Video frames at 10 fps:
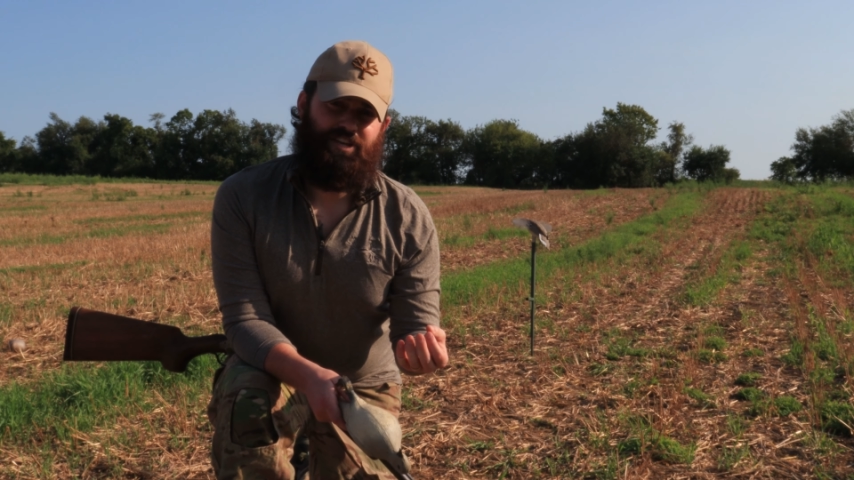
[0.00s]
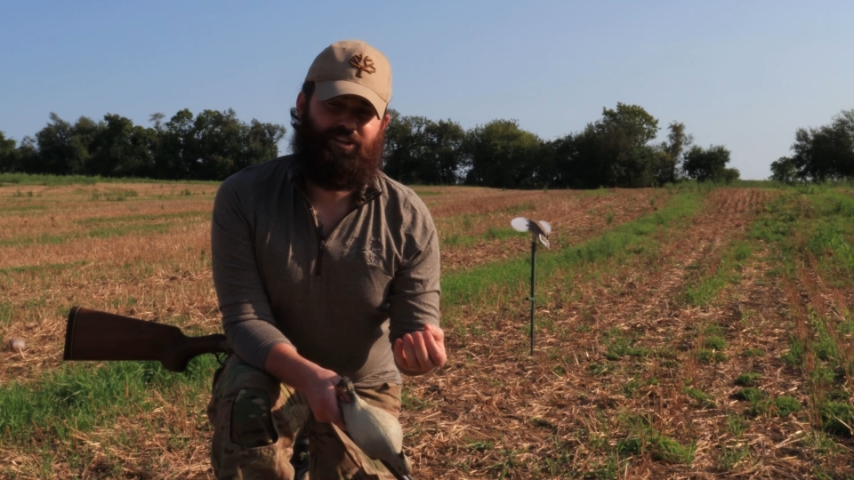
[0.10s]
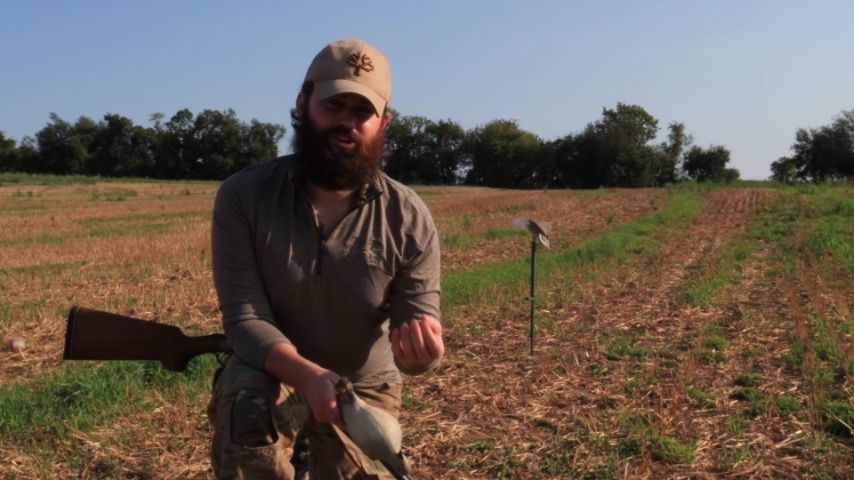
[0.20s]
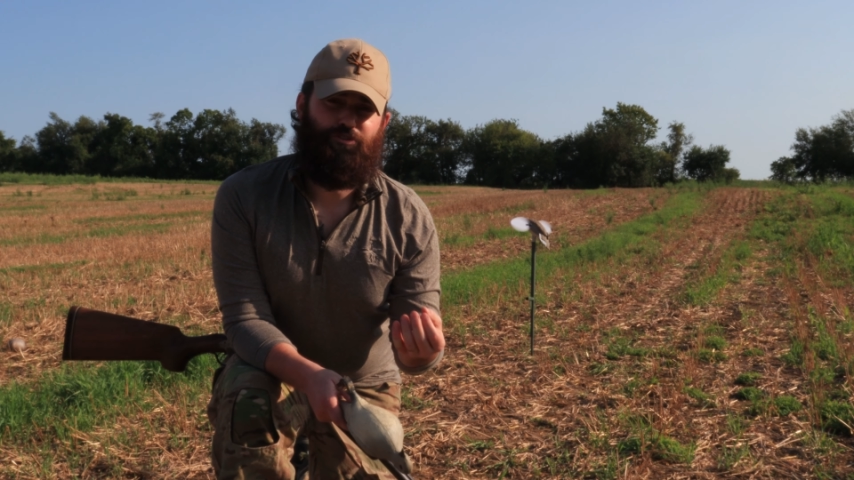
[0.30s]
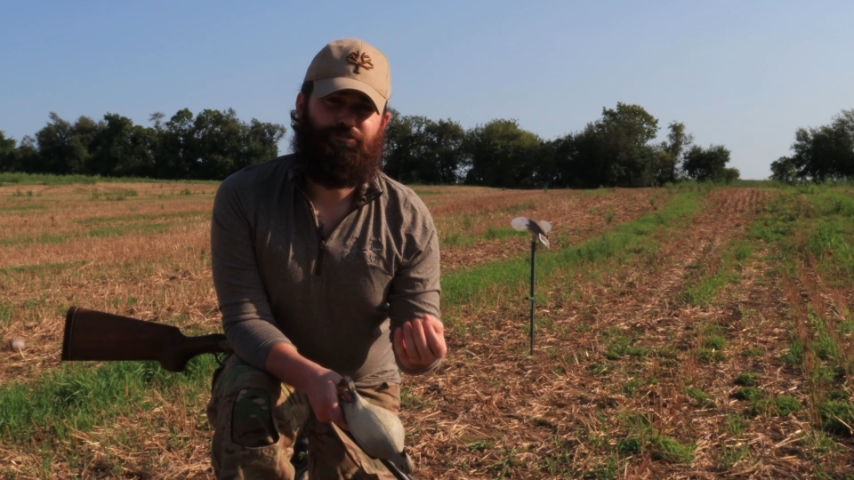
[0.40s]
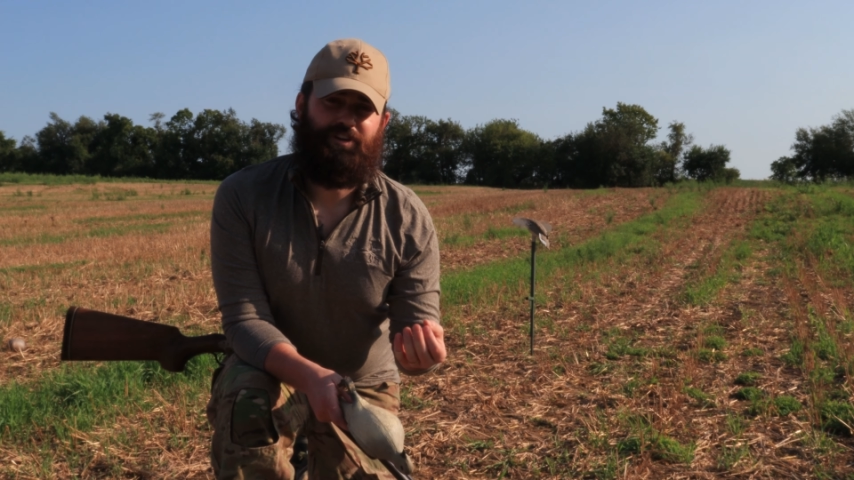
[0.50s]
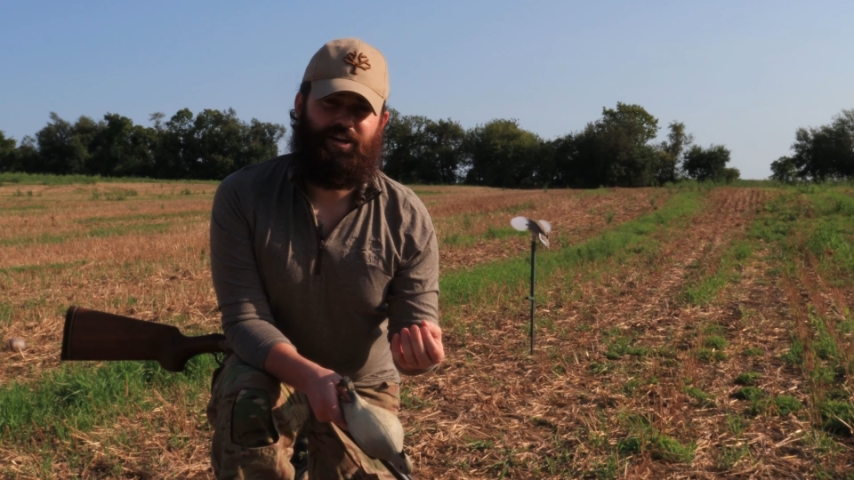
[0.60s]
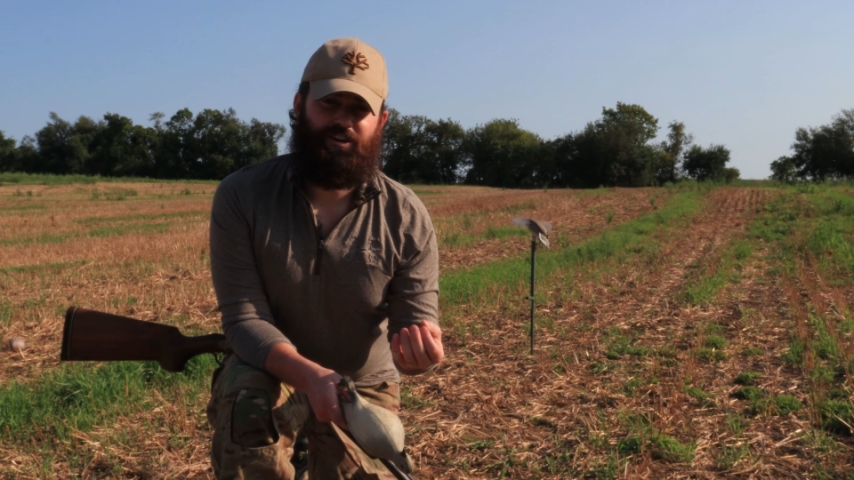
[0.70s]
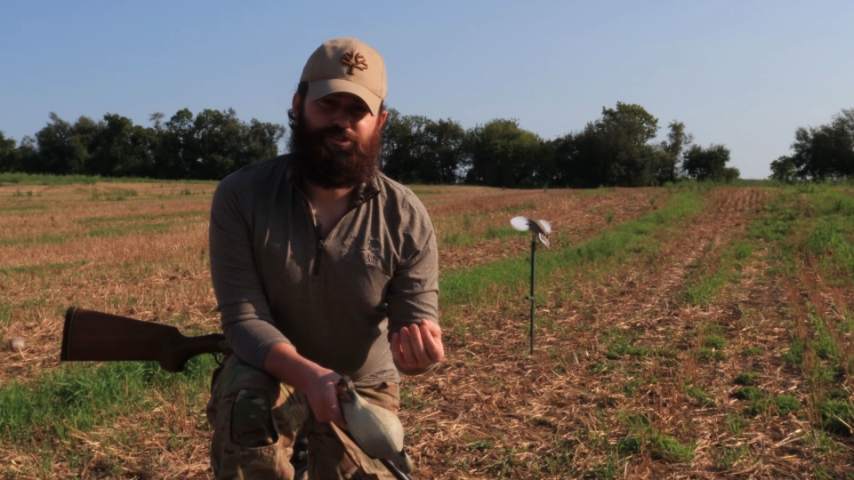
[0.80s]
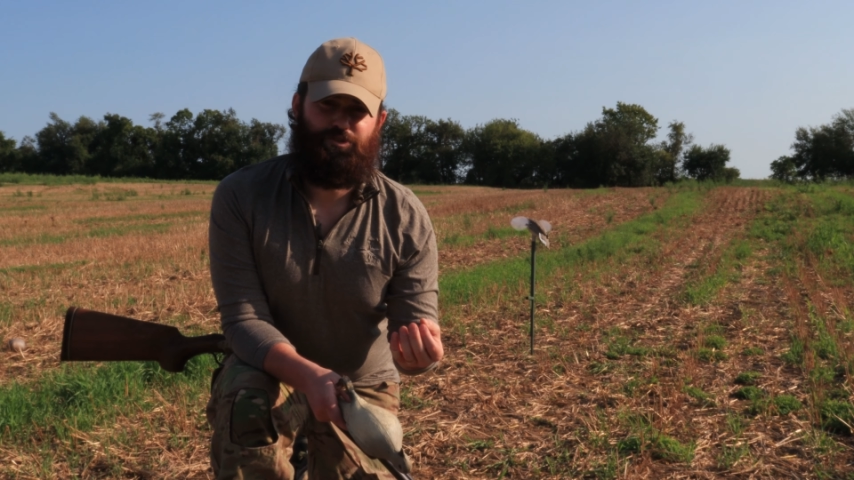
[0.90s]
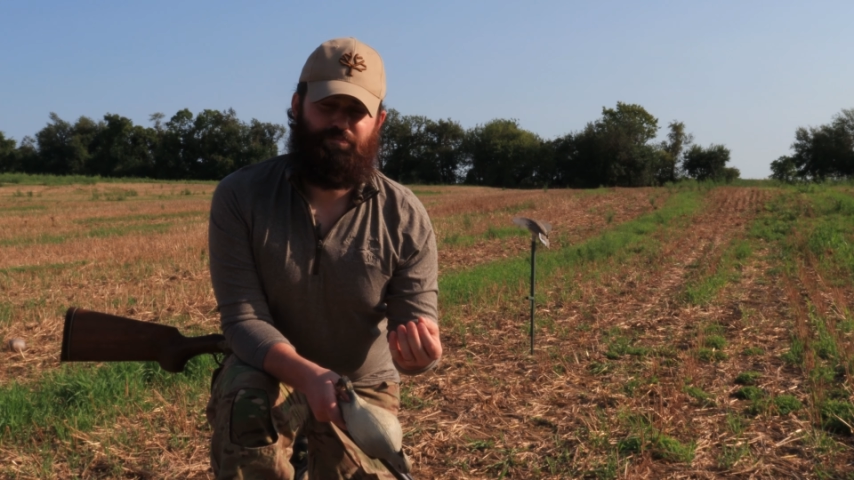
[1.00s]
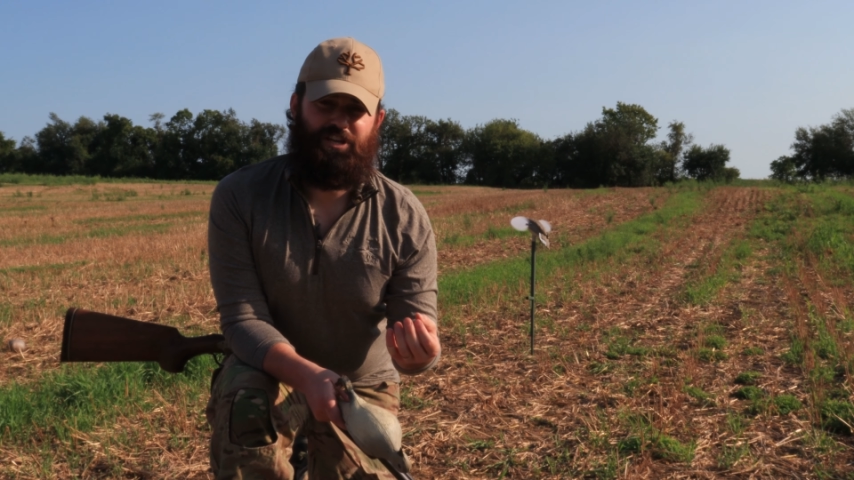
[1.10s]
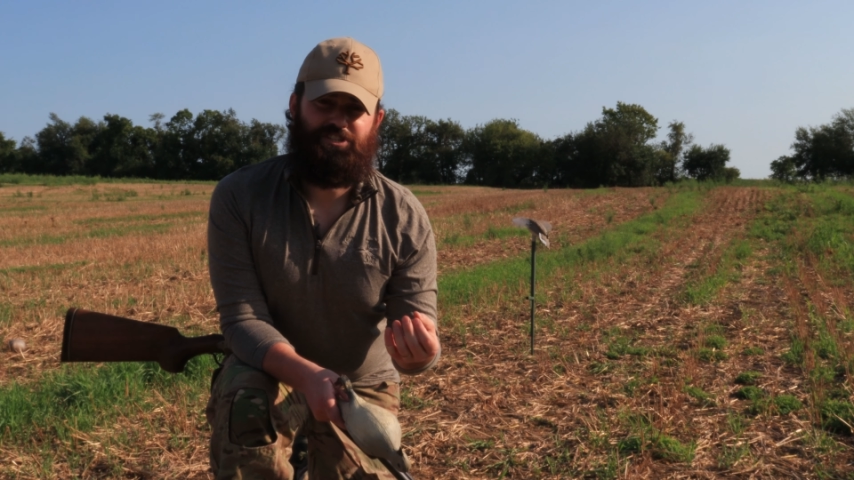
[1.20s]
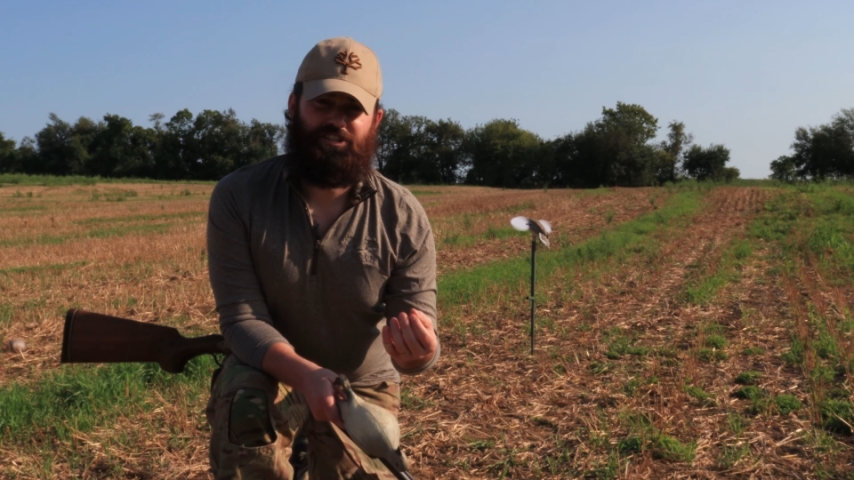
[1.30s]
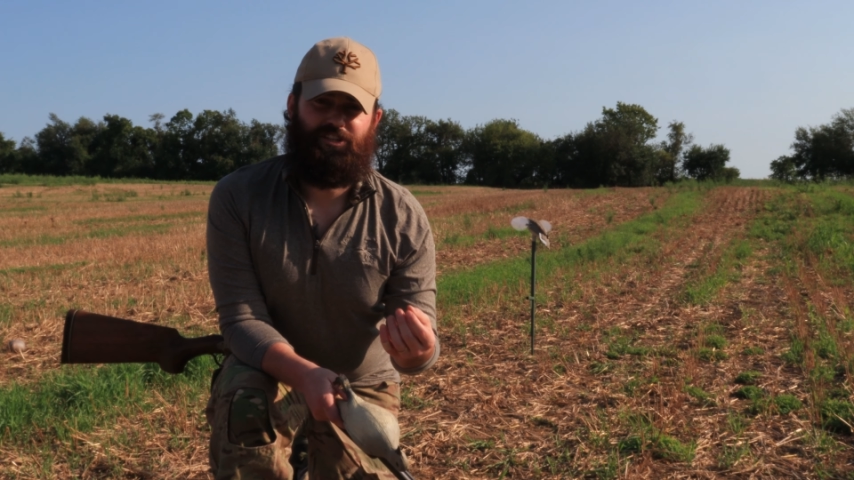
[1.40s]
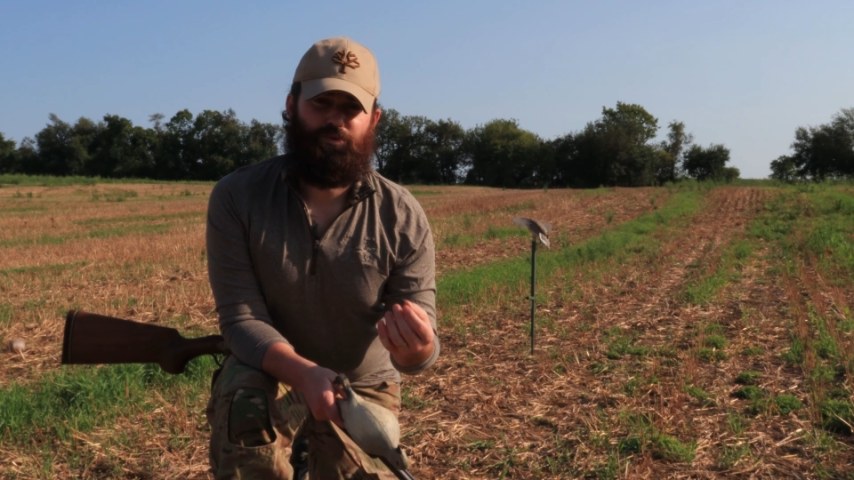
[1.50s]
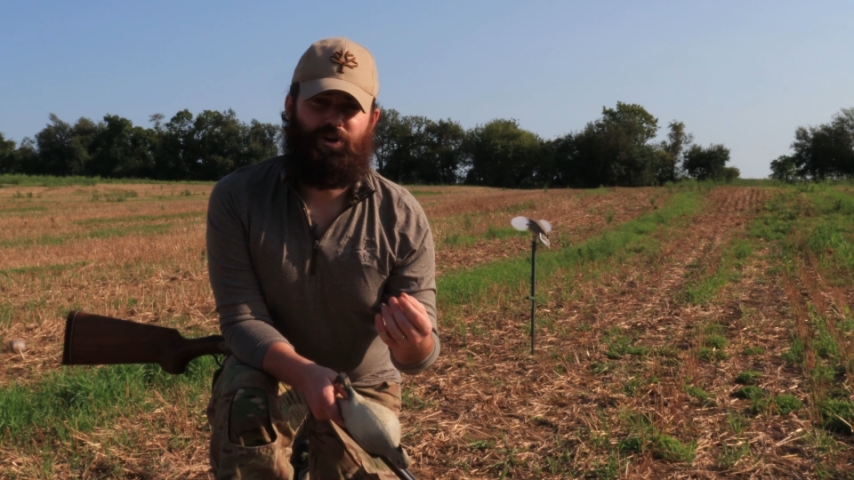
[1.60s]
and loafing areas are basically